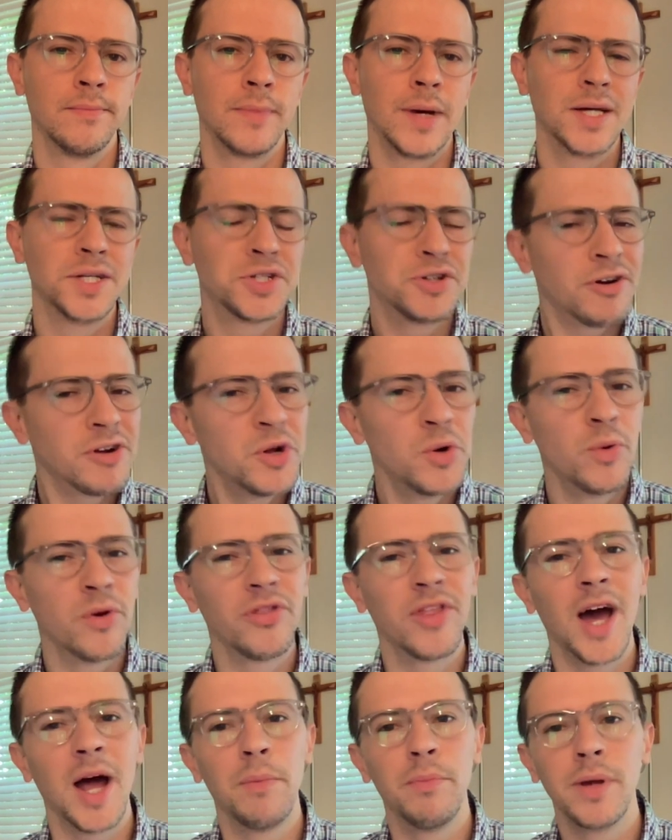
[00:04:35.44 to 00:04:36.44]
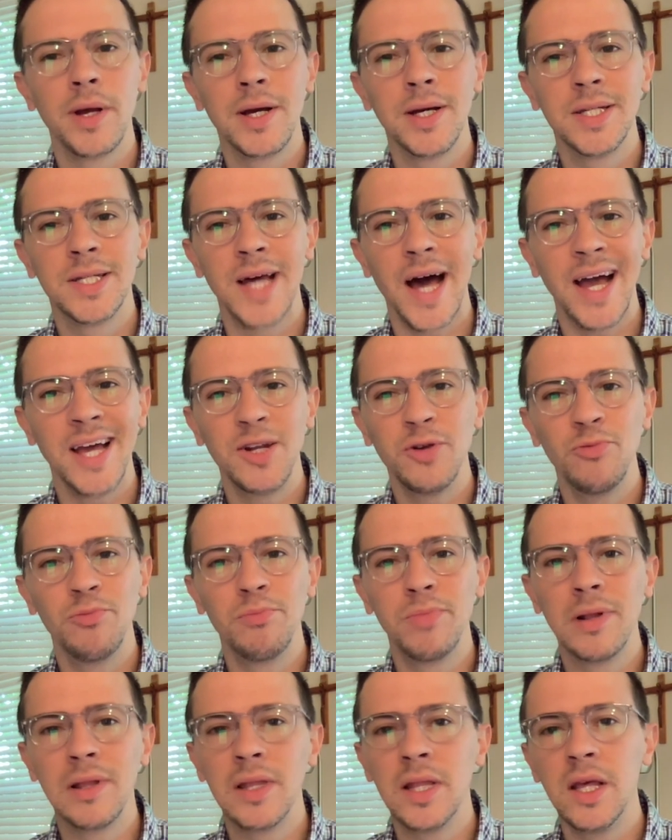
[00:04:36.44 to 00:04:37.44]
I struggle with that because I don't
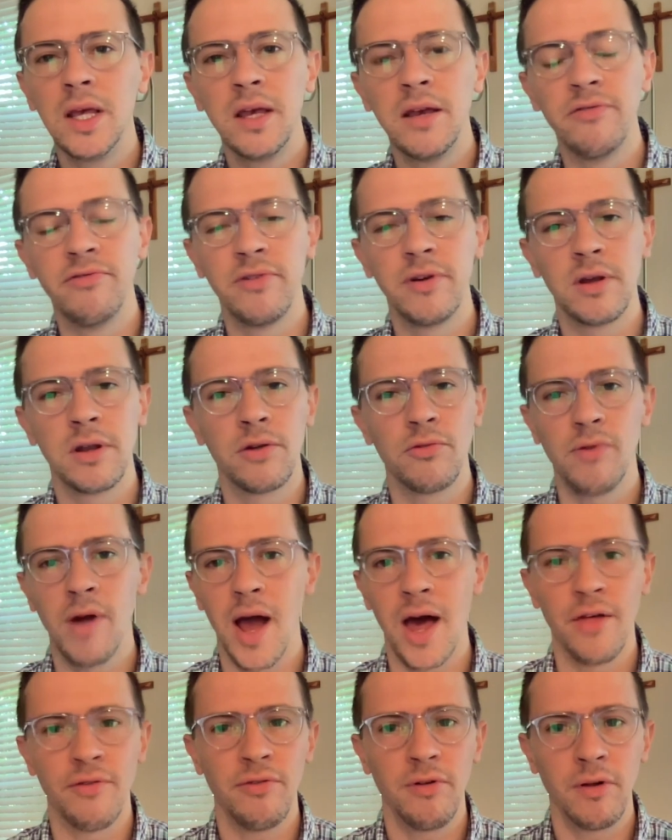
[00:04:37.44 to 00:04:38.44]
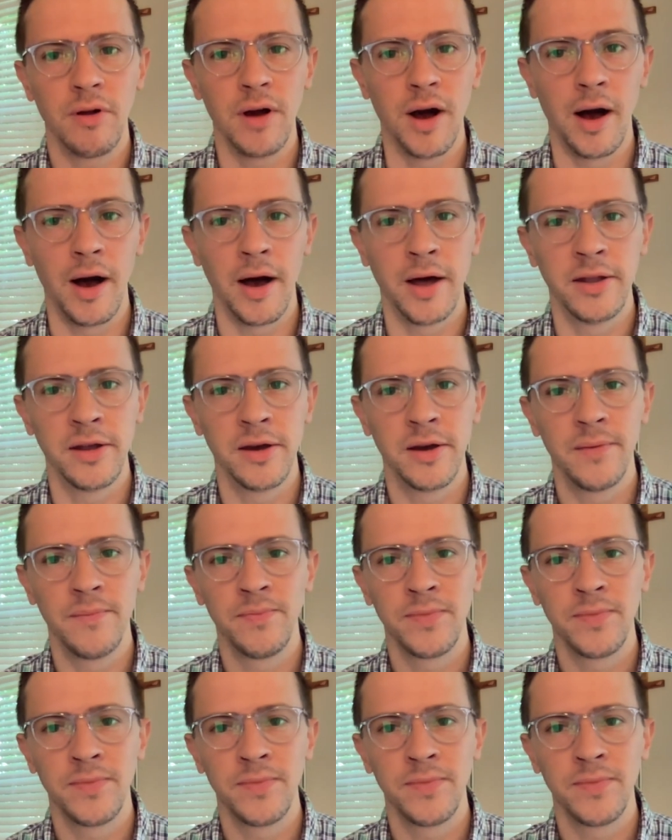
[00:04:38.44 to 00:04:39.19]
believe in a wrathful God.